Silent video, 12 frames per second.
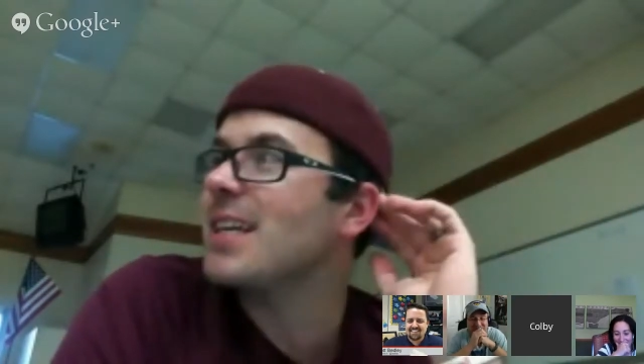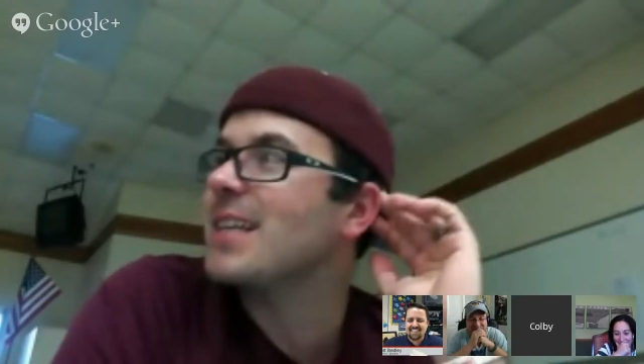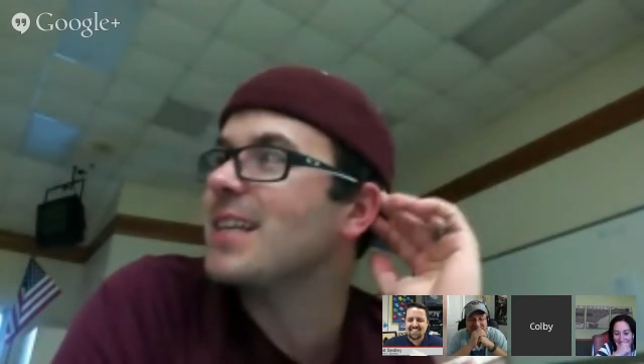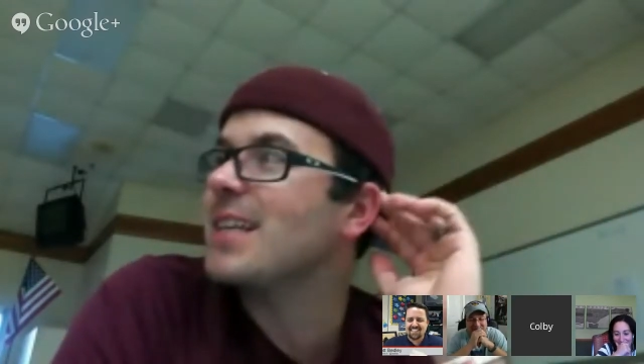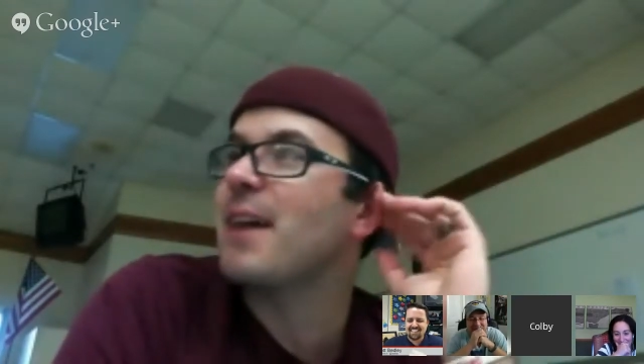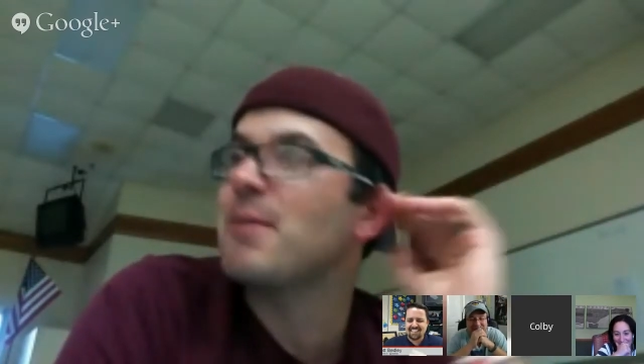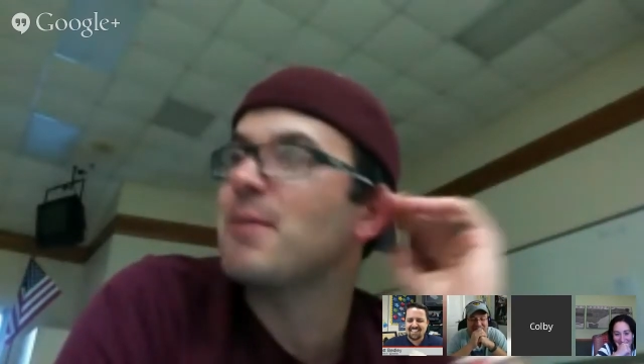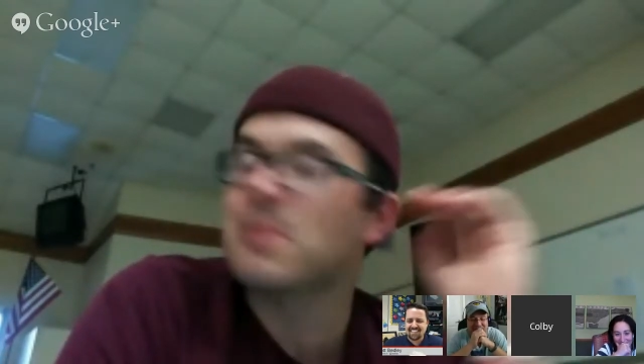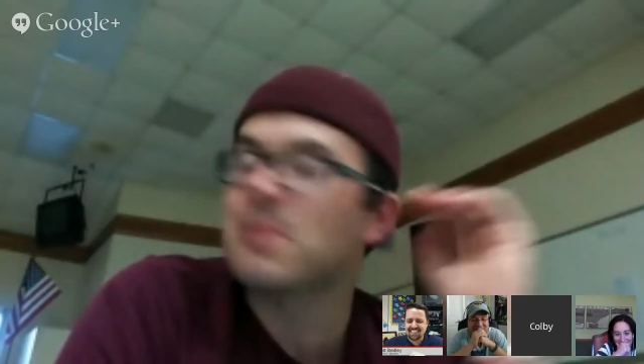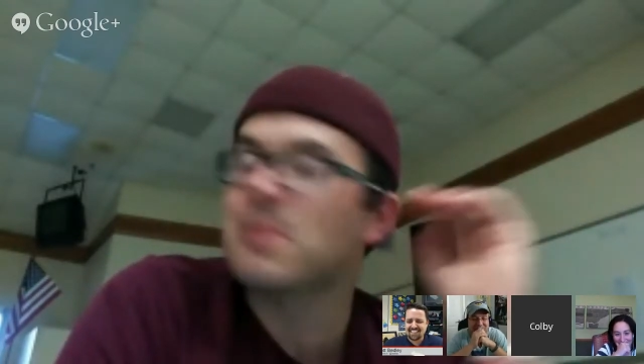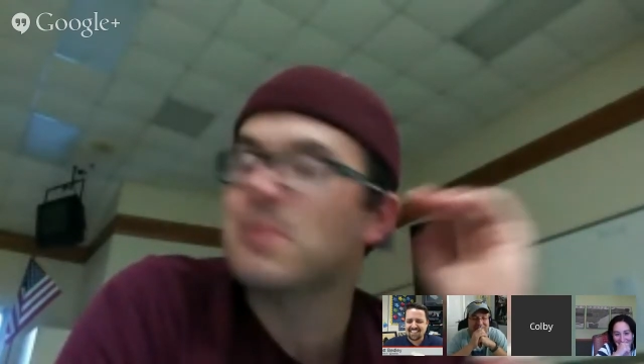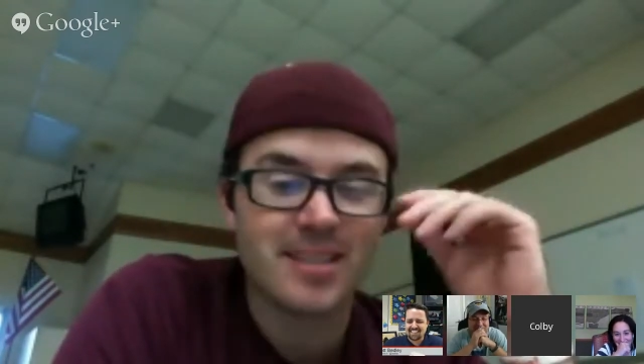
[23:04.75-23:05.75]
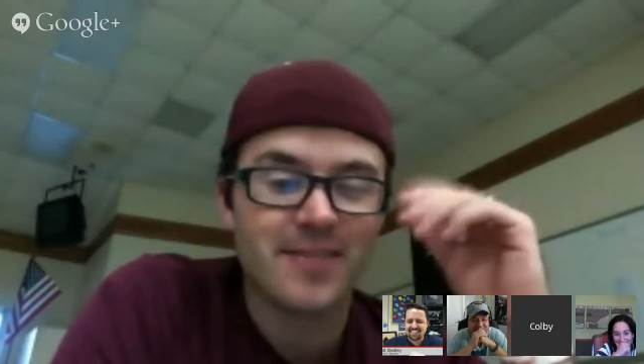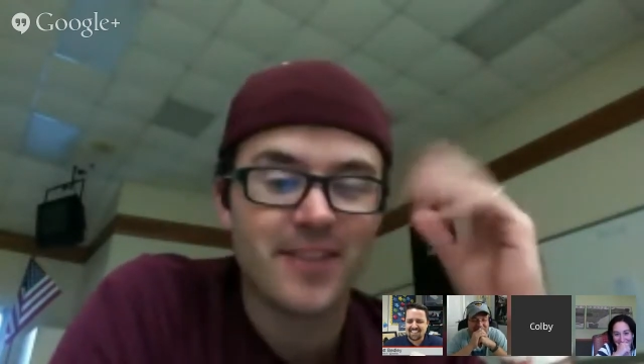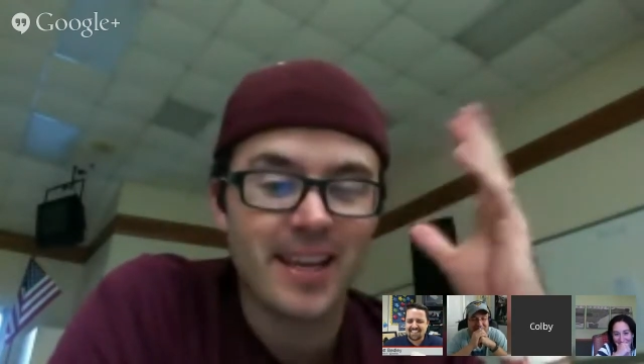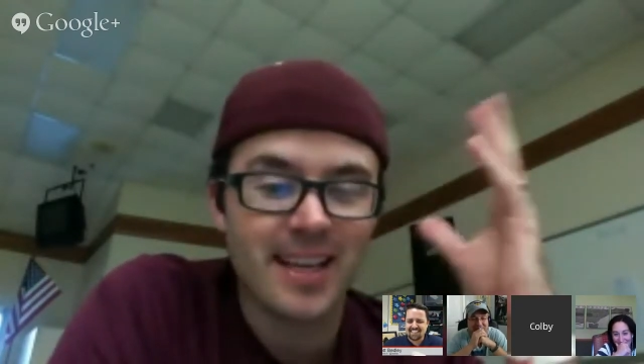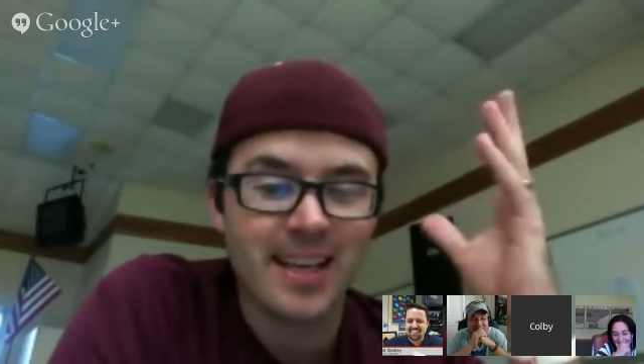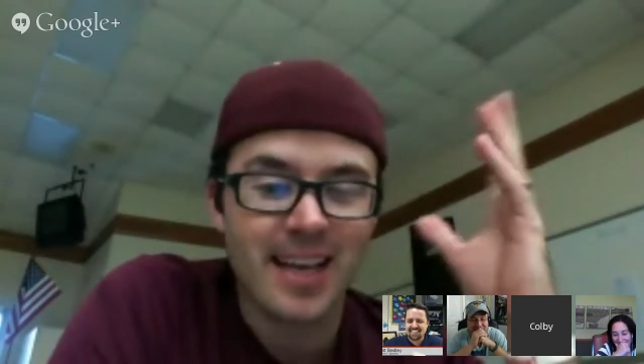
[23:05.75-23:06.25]
If I was president, if
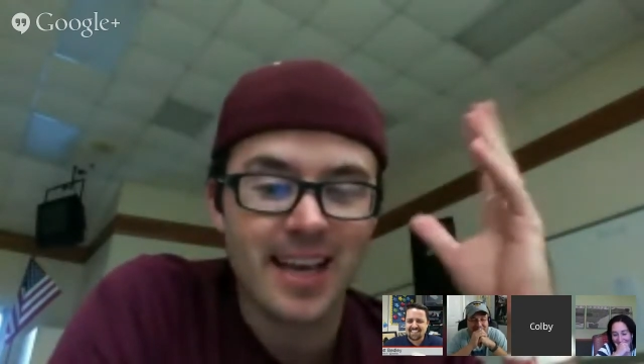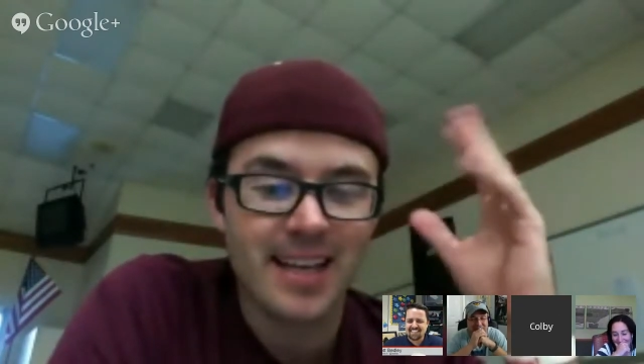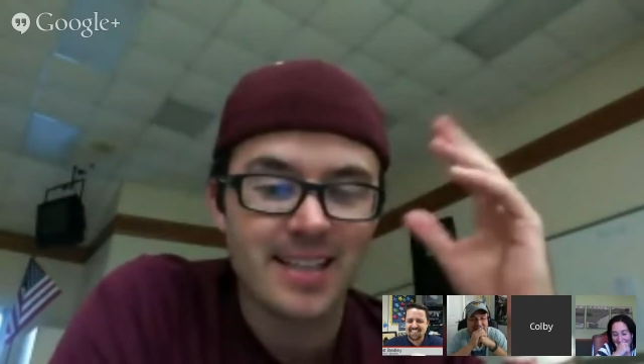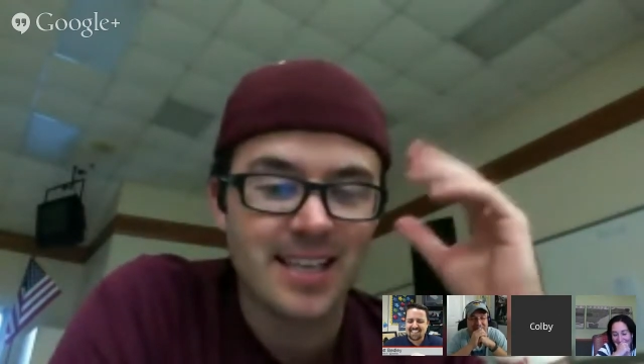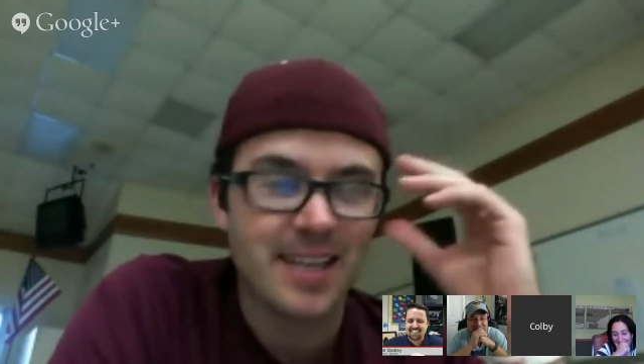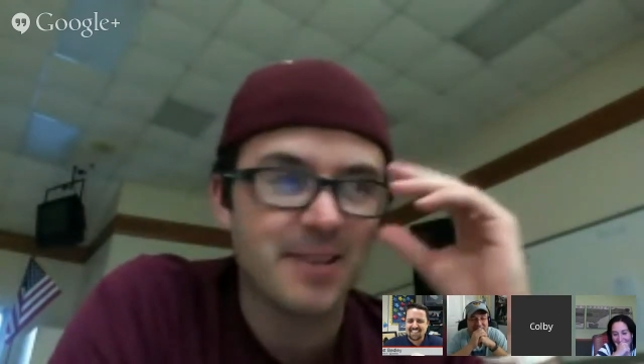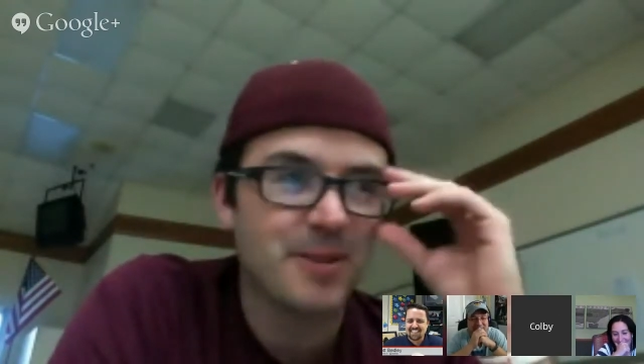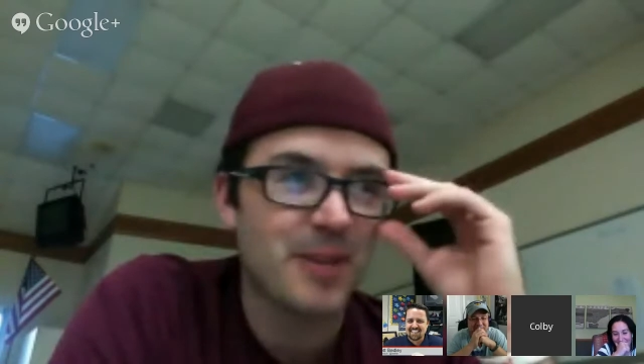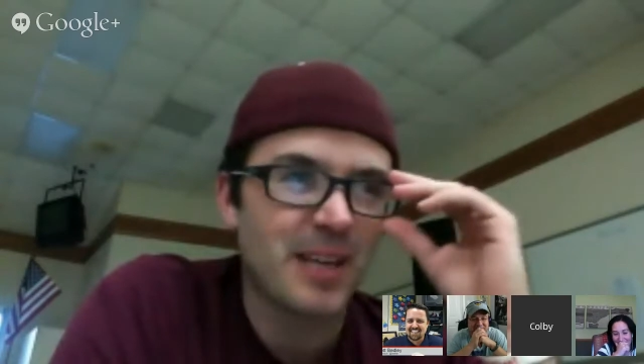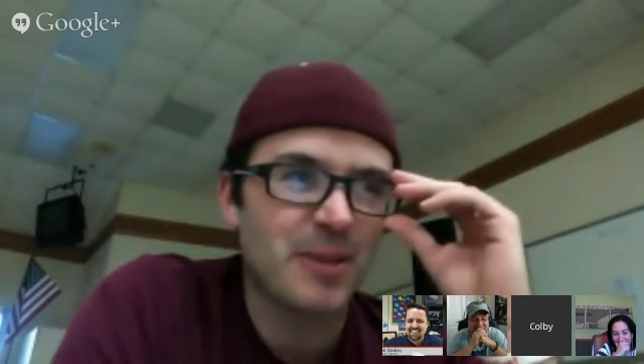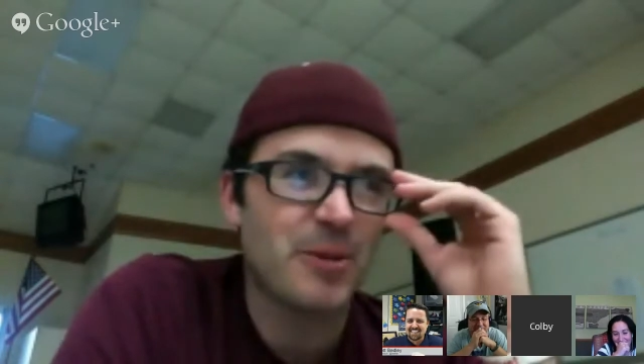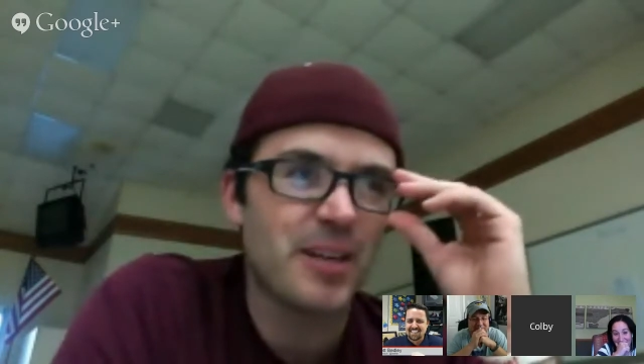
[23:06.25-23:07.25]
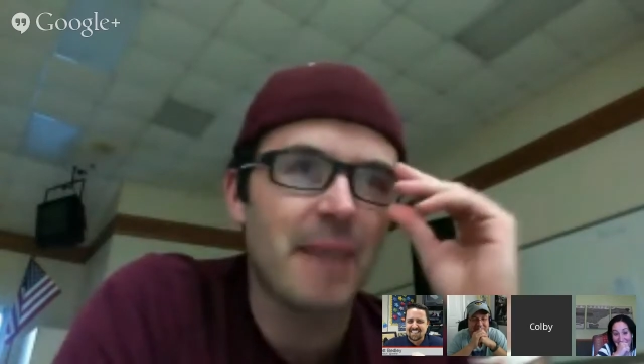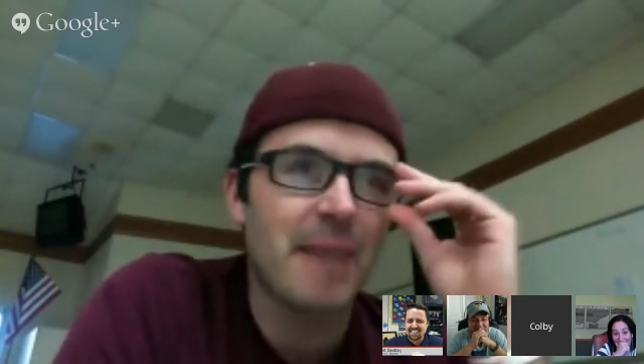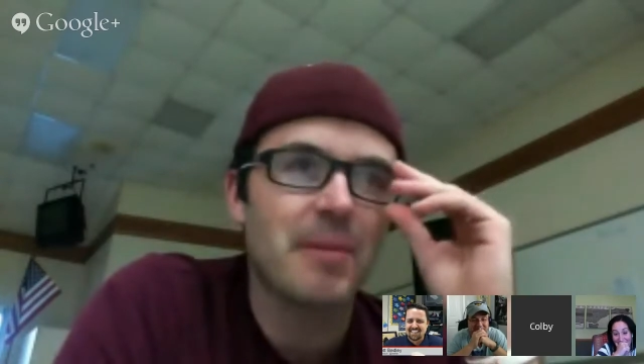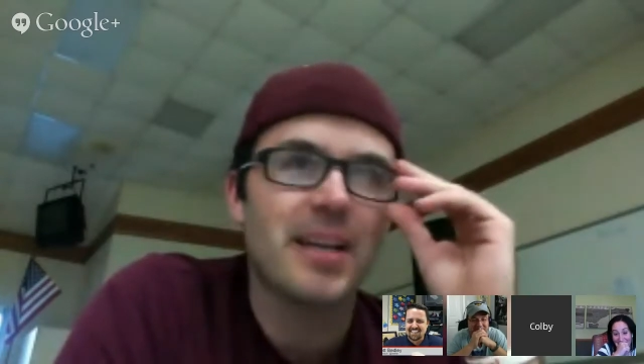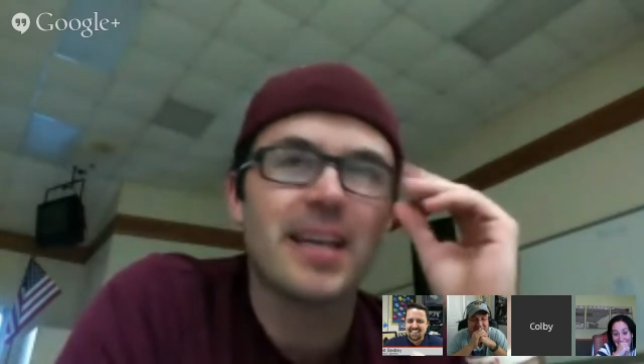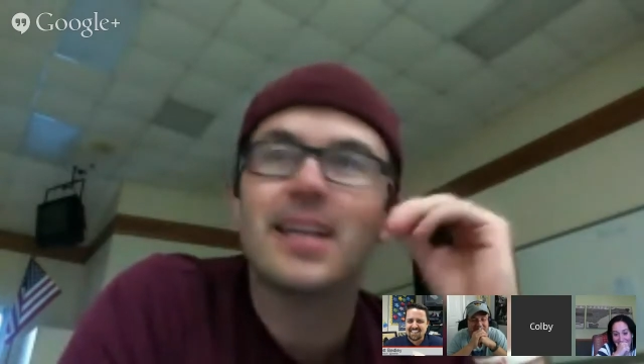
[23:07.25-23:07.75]
I had a say in who to
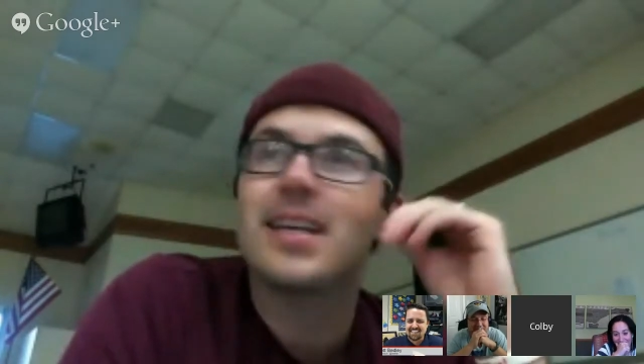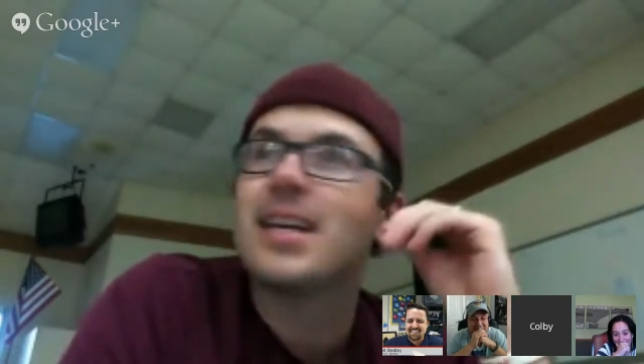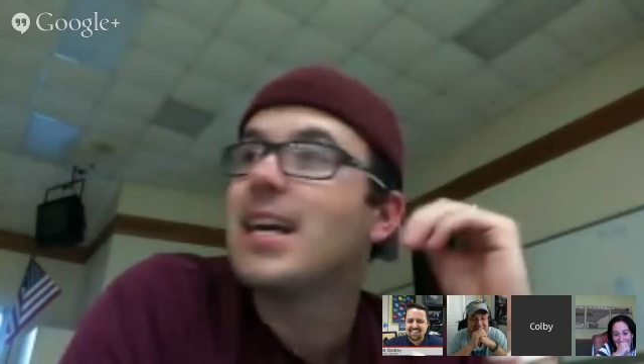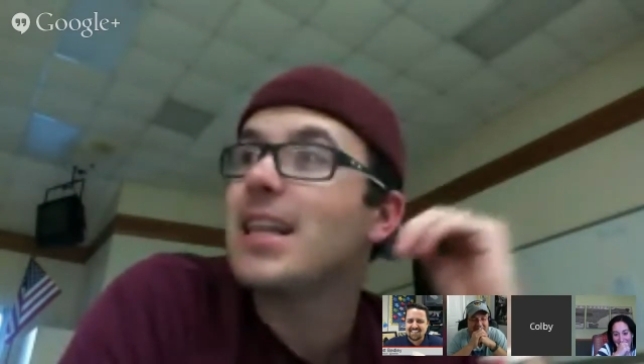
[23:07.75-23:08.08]
nominate,